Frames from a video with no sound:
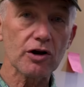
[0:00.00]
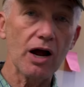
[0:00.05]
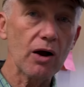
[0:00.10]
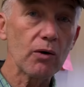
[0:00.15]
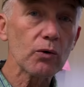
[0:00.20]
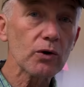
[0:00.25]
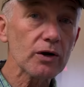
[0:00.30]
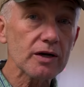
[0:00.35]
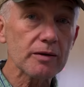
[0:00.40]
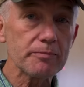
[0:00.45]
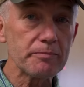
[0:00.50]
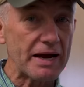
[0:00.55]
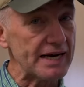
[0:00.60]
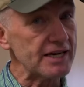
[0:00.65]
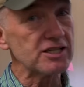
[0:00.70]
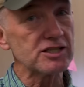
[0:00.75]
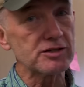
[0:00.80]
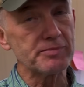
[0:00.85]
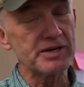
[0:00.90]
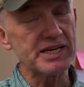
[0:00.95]
how we're going to
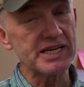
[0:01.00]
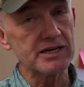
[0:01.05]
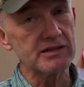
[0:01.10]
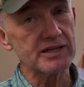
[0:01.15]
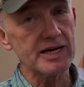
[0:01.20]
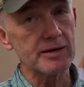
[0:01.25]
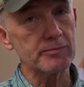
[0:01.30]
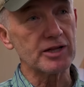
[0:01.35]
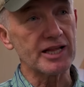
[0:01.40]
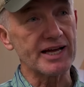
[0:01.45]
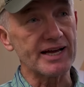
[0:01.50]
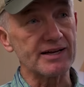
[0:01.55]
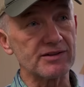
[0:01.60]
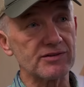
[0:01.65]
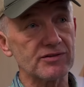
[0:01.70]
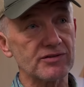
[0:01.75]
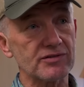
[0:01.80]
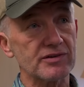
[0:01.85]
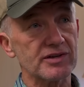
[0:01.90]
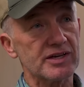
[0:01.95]
manage BLM
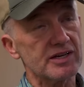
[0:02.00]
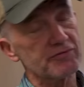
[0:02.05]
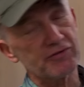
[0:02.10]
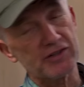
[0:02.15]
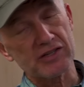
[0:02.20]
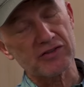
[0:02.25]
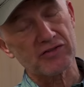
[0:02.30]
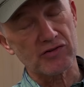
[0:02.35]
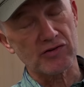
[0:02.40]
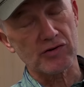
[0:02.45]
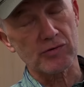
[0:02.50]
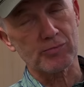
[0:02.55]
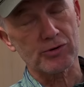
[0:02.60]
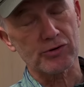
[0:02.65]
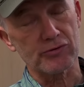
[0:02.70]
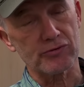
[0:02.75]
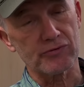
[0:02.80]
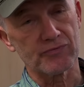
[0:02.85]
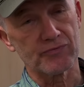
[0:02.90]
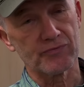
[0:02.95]
lands if this is
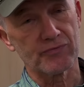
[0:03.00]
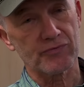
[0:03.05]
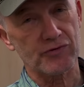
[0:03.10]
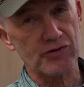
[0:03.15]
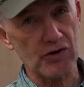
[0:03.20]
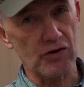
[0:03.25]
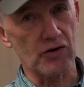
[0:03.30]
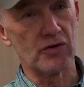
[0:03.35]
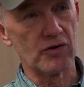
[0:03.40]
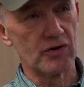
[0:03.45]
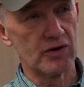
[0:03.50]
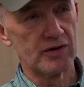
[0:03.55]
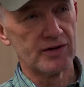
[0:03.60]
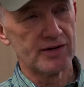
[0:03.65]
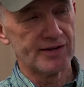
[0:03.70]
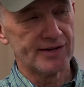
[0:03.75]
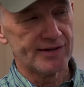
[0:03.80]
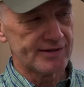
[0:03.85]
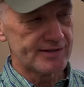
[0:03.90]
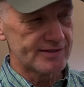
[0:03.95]
approved. So
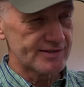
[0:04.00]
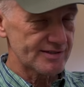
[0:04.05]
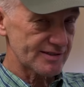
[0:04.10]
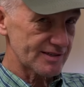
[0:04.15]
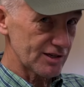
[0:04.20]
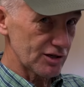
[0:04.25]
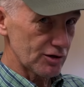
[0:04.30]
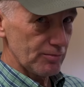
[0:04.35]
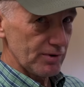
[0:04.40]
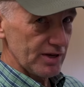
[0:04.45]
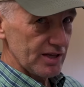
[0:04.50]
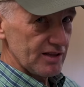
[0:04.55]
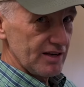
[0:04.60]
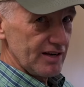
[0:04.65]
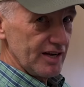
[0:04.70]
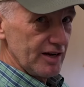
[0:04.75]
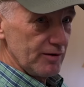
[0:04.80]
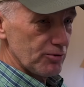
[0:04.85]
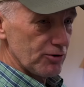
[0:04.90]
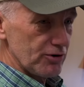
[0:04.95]
it's going to be the
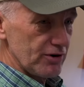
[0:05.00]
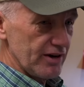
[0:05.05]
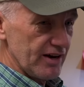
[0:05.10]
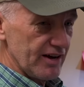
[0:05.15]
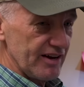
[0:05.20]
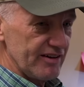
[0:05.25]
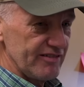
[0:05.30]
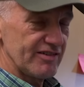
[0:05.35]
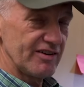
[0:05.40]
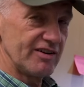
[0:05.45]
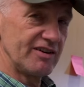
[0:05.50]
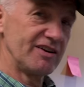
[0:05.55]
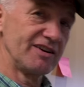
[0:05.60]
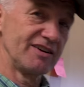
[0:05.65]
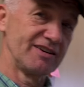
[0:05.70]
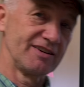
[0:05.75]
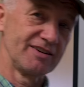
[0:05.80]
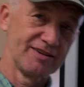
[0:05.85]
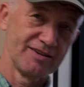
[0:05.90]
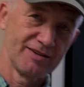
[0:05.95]
deeper dive
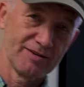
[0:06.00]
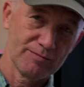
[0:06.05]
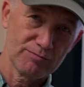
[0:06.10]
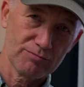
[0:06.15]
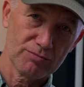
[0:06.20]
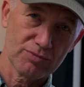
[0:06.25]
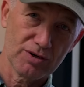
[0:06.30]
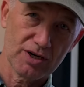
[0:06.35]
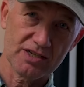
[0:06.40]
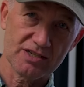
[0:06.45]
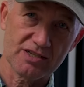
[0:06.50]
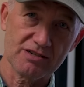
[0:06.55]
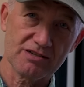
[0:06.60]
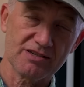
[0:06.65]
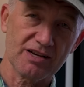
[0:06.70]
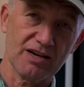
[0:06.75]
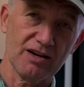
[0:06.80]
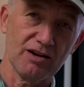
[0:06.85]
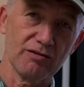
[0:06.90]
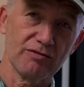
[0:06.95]
brace
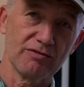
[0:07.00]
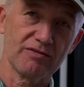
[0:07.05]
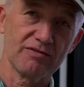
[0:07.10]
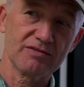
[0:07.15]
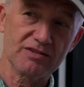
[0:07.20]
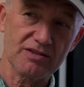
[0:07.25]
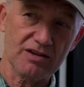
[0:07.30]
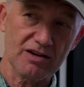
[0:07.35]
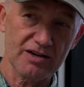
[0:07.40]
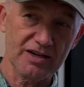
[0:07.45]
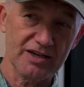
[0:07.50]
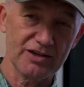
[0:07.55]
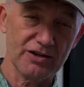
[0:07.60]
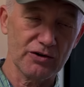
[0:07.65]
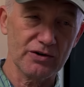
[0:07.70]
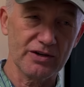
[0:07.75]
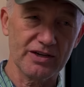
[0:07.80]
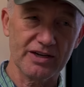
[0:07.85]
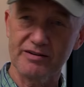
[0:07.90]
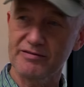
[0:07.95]
yourself. Sorry, I
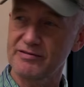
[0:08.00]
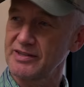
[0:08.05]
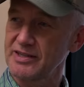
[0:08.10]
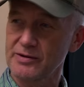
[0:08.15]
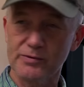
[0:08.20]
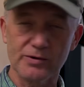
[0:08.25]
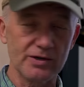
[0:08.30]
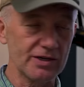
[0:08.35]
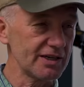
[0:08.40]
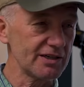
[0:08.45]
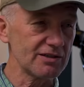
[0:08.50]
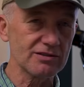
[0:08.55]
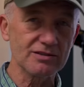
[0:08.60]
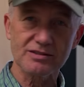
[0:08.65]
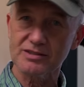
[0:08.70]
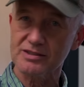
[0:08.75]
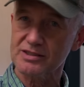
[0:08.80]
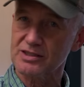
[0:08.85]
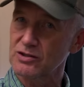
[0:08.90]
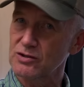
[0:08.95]
don't have anyone else
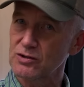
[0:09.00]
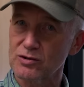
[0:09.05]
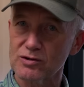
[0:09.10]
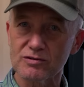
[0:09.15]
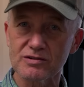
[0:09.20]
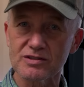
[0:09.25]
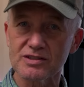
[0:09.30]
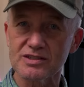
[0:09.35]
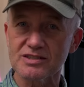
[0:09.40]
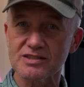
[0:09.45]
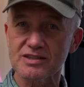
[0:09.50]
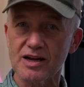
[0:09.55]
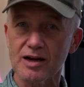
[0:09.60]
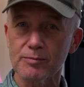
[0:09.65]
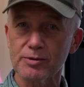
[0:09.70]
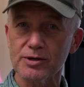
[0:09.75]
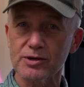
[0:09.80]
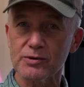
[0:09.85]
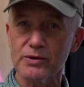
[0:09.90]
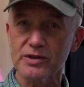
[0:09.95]
to go over this
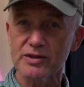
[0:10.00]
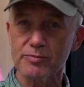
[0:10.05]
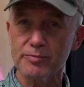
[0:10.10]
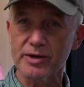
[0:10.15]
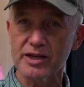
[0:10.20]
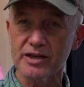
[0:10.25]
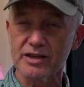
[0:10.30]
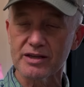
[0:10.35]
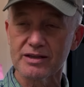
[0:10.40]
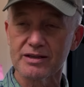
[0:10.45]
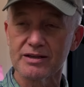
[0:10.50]
topic with me.